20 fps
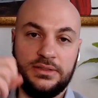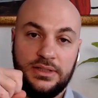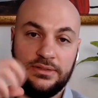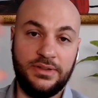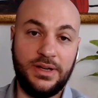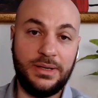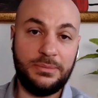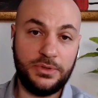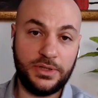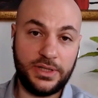
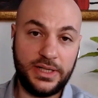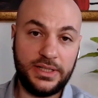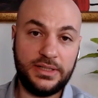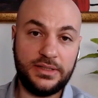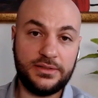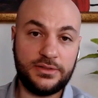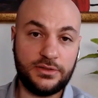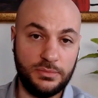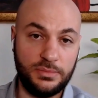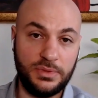
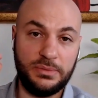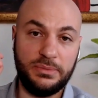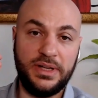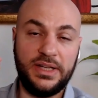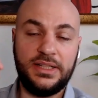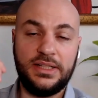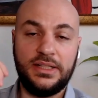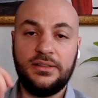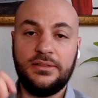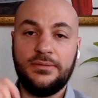evaporating,
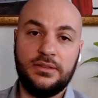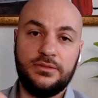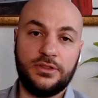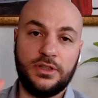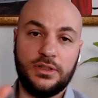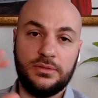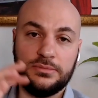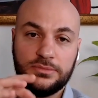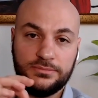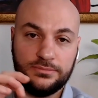sublimating,
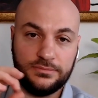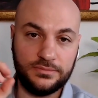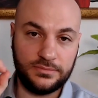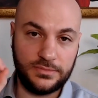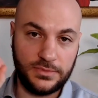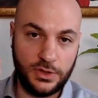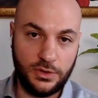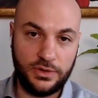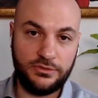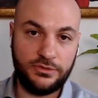from
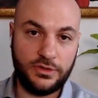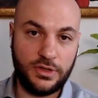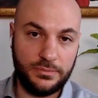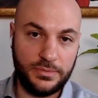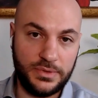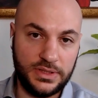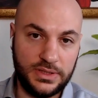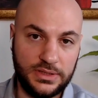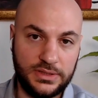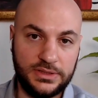going
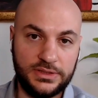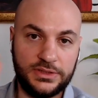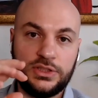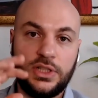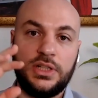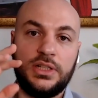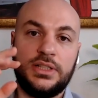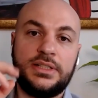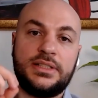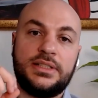from the
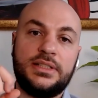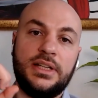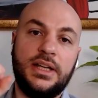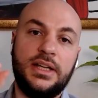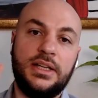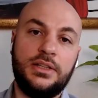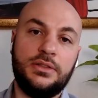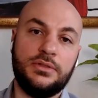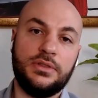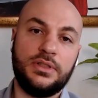solid
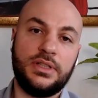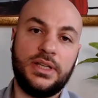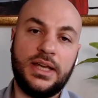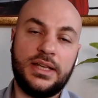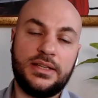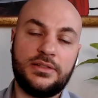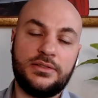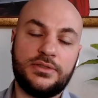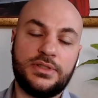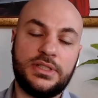state to the
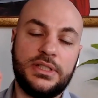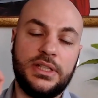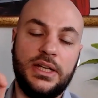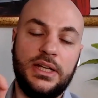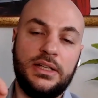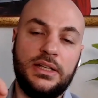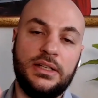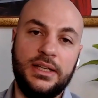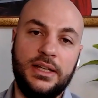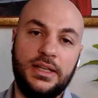gaseous
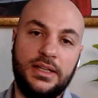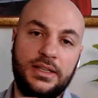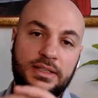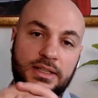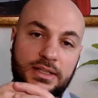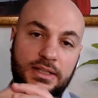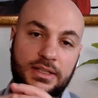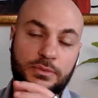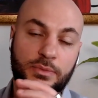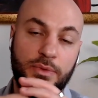state,
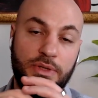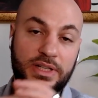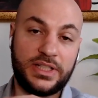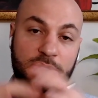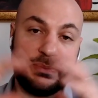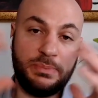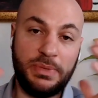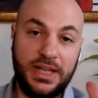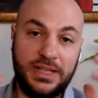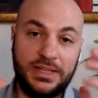it will
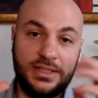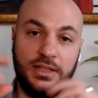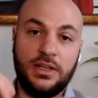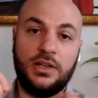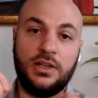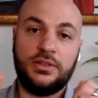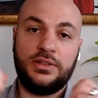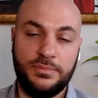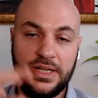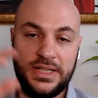expand a
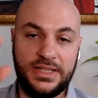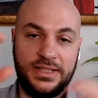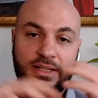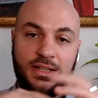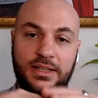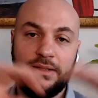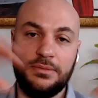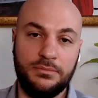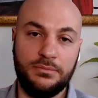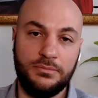lot,
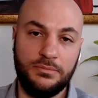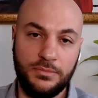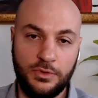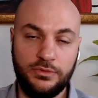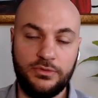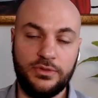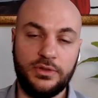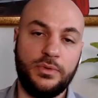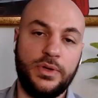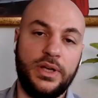basically
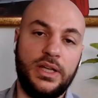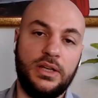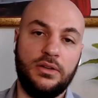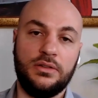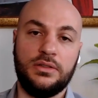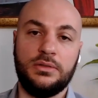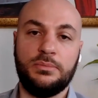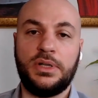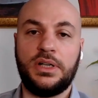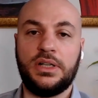move away
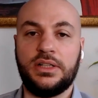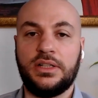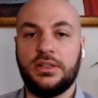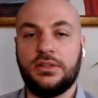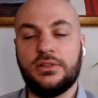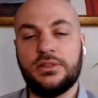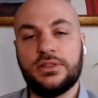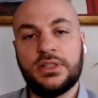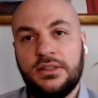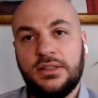all the
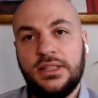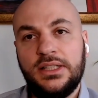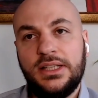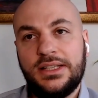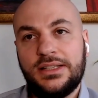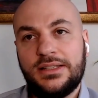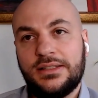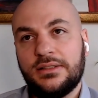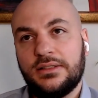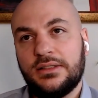particles.
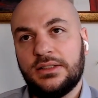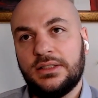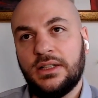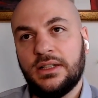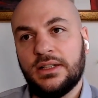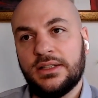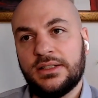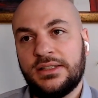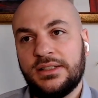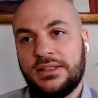These
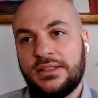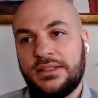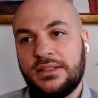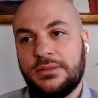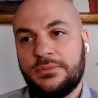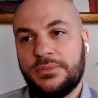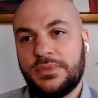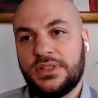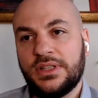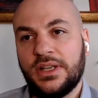
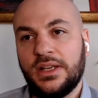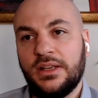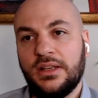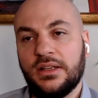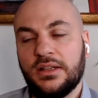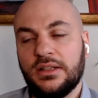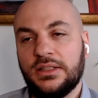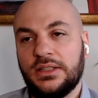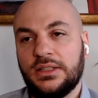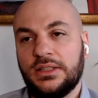systems,
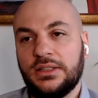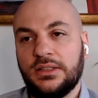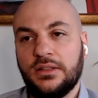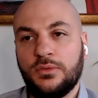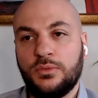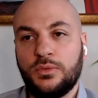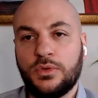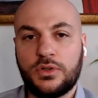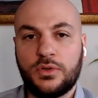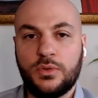they
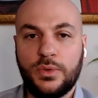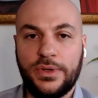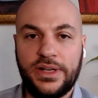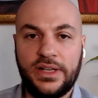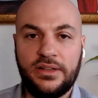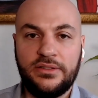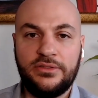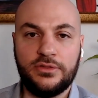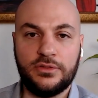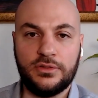work
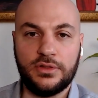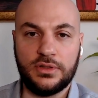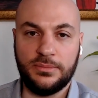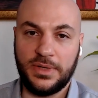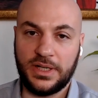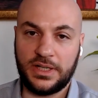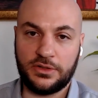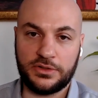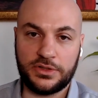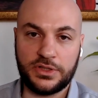well for
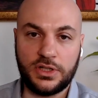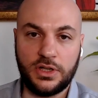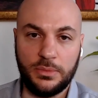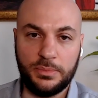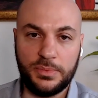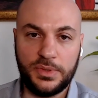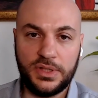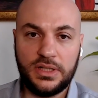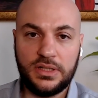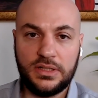
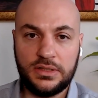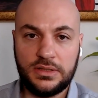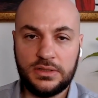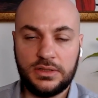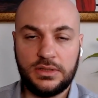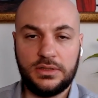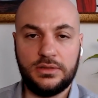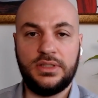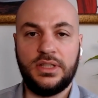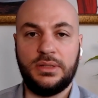macroscopic
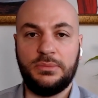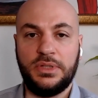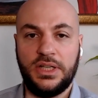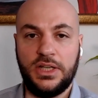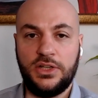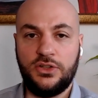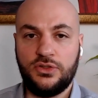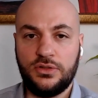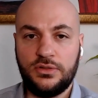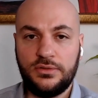
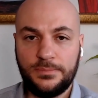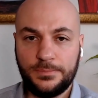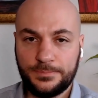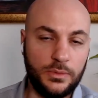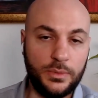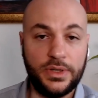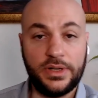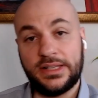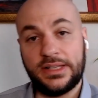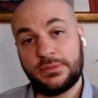contamination,
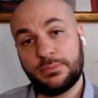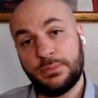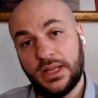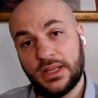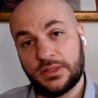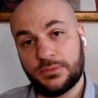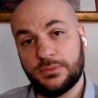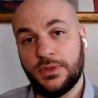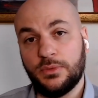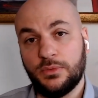whereas
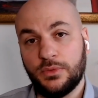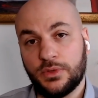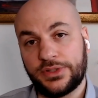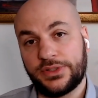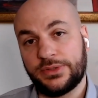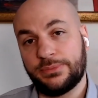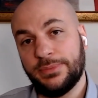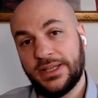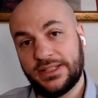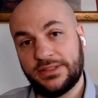plasma
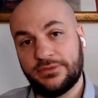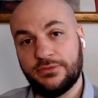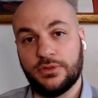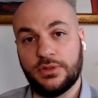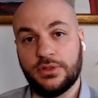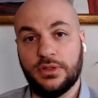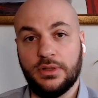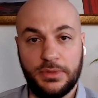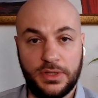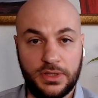works best
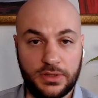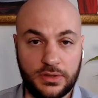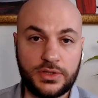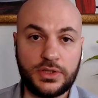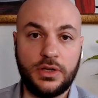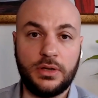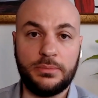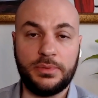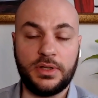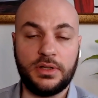for
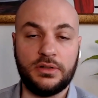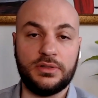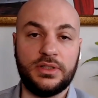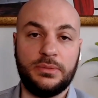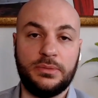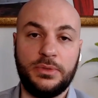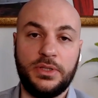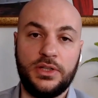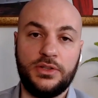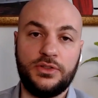microscopic
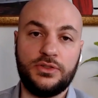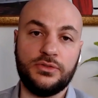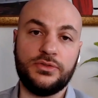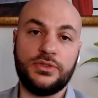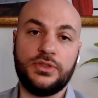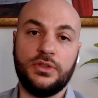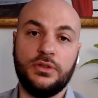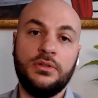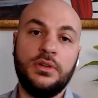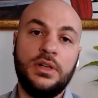contamination.
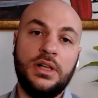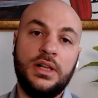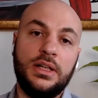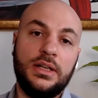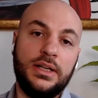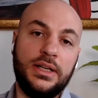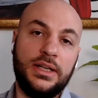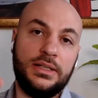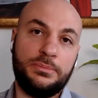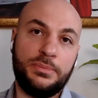So
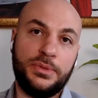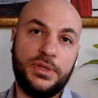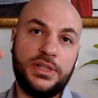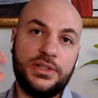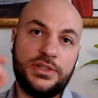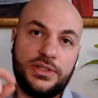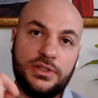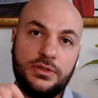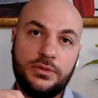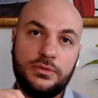it
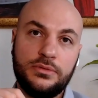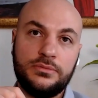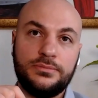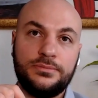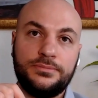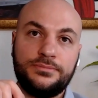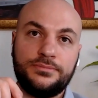brings you